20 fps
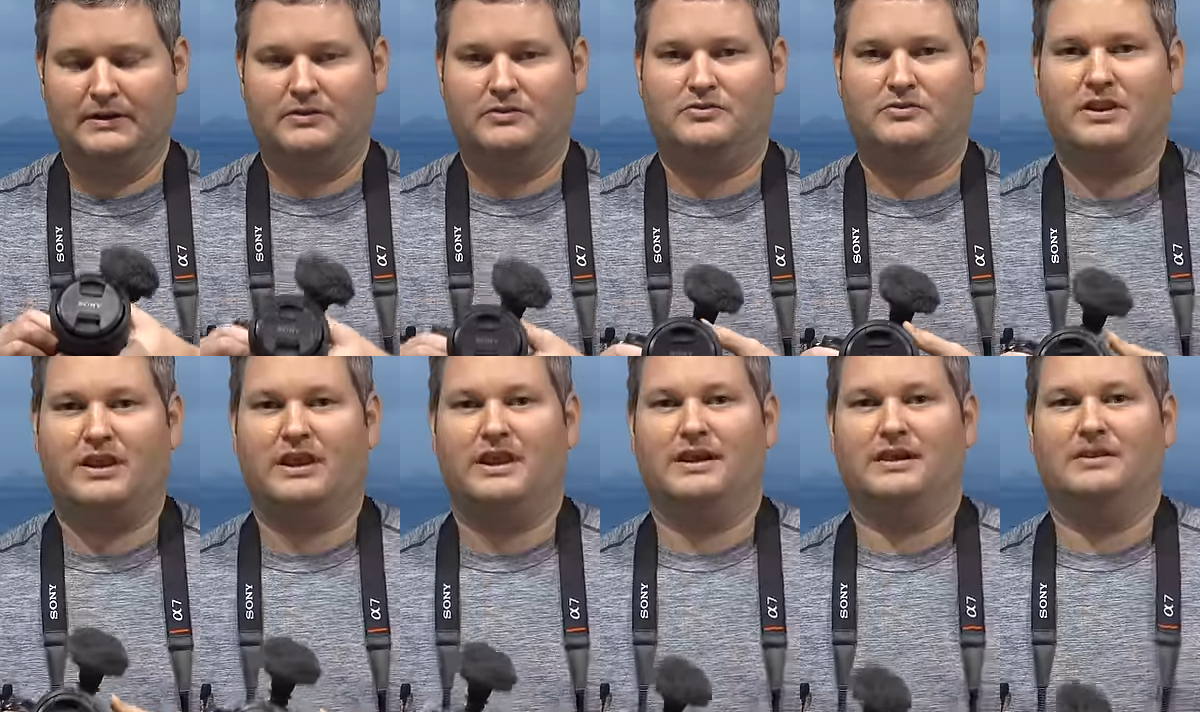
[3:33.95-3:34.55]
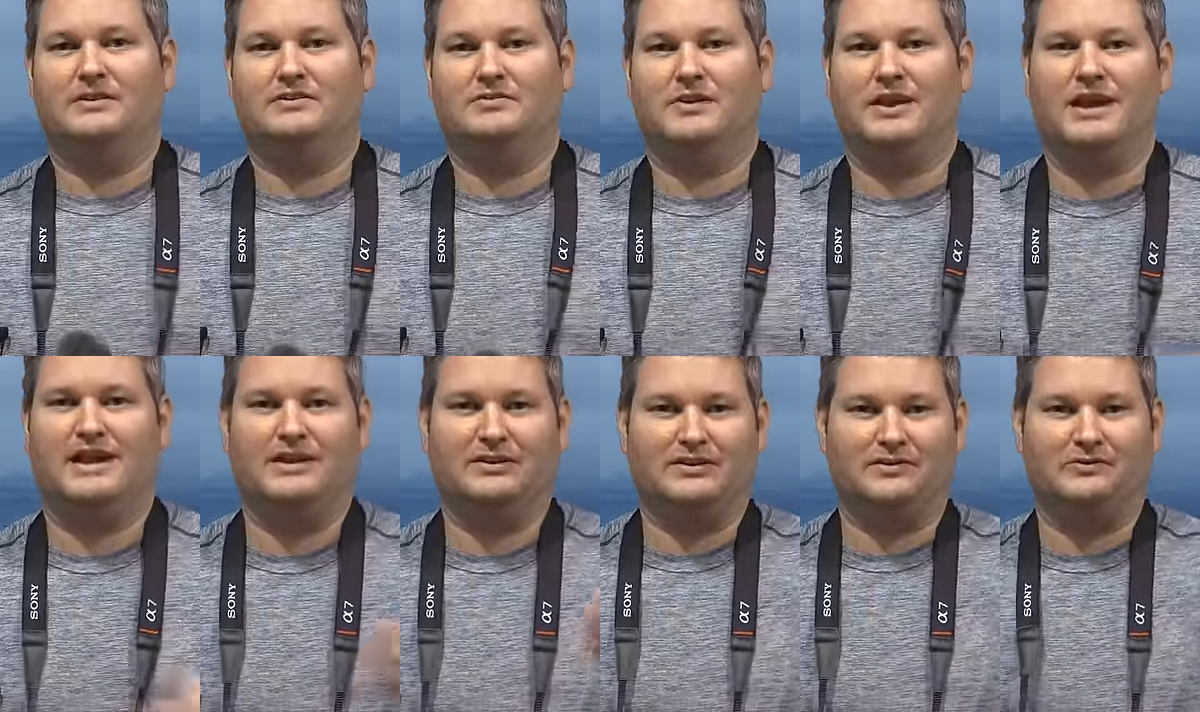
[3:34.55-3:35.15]
You can
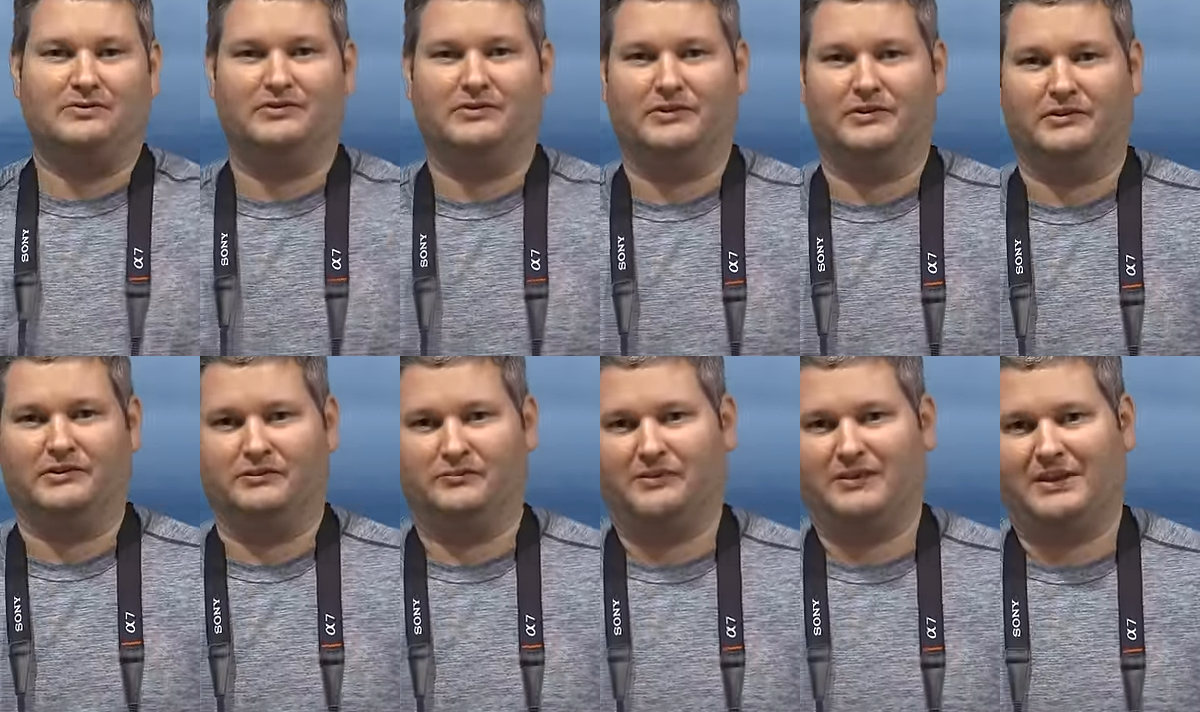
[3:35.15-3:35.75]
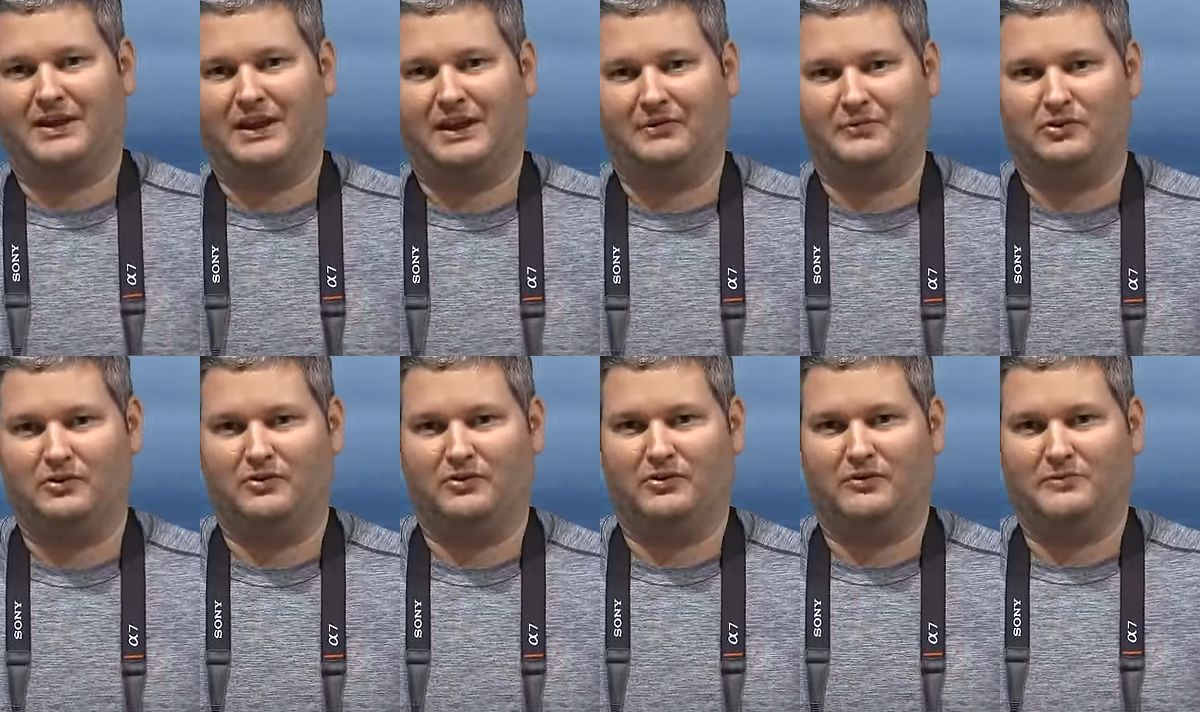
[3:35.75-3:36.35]
do stills with a
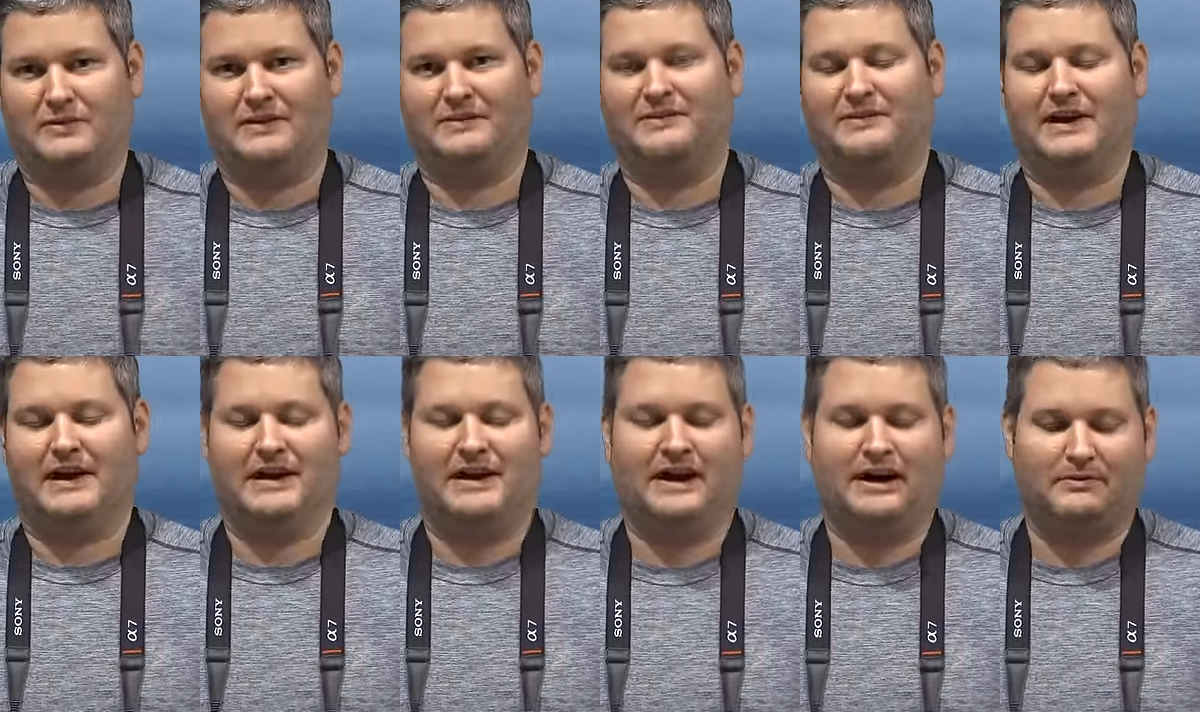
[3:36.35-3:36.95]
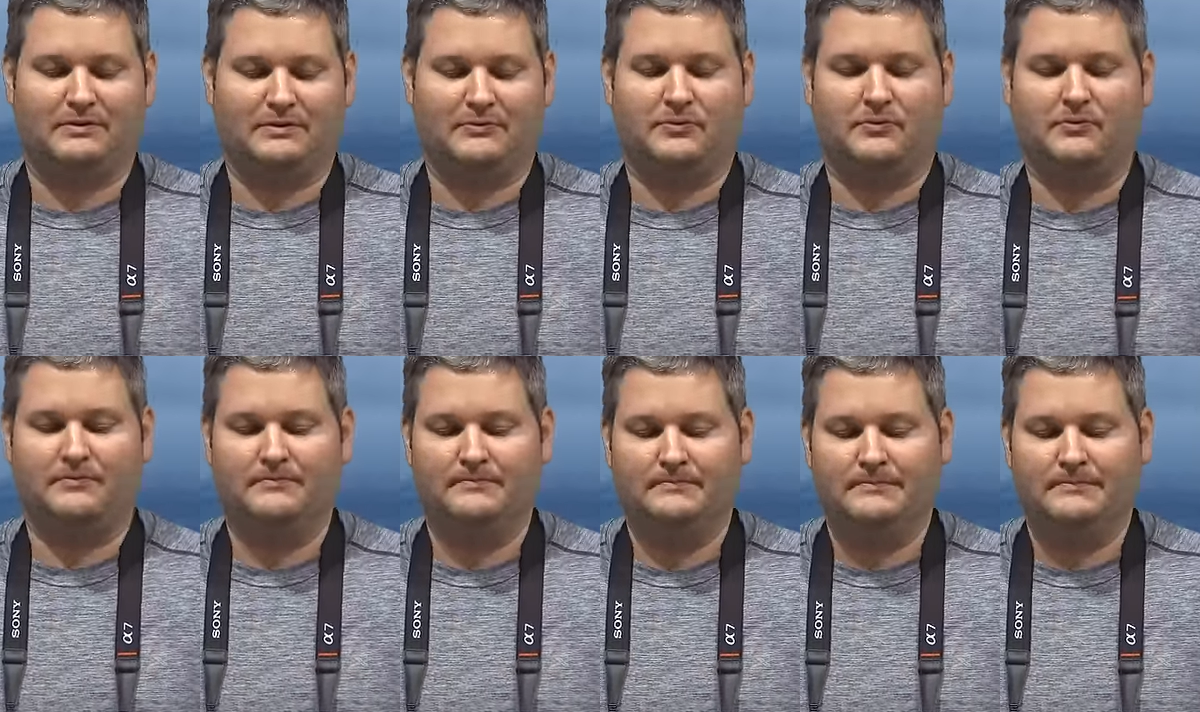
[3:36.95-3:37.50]
camcorder, but it's not optimal.